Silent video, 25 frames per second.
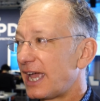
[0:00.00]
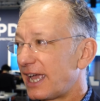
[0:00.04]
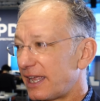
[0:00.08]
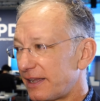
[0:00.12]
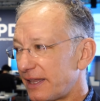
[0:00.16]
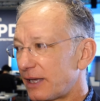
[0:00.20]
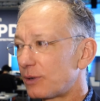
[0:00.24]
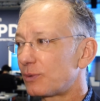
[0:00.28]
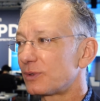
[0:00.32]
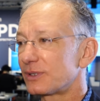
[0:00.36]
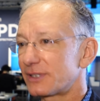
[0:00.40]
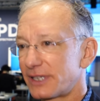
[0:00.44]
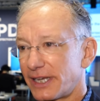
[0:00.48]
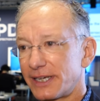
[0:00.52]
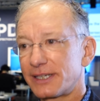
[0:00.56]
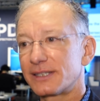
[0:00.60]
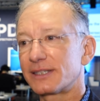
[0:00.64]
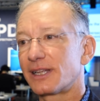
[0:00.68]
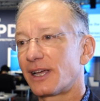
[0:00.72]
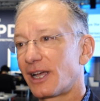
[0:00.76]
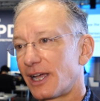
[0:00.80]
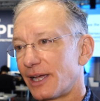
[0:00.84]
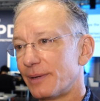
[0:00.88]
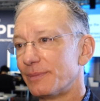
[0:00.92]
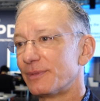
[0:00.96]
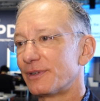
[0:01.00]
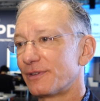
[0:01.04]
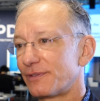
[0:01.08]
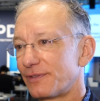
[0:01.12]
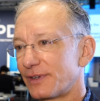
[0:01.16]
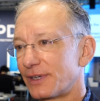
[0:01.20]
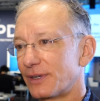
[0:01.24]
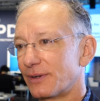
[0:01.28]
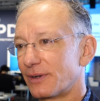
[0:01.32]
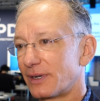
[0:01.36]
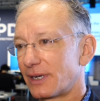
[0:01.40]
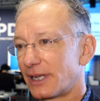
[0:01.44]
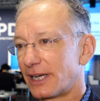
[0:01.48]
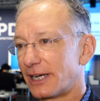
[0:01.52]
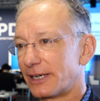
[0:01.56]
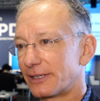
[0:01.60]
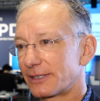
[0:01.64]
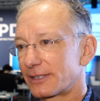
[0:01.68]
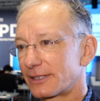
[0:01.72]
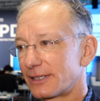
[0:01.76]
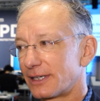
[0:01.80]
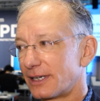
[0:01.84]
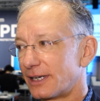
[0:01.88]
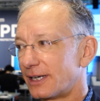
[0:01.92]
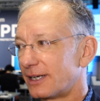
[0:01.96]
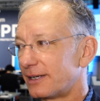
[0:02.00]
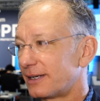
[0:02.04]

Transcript: And that will take time to figure it out.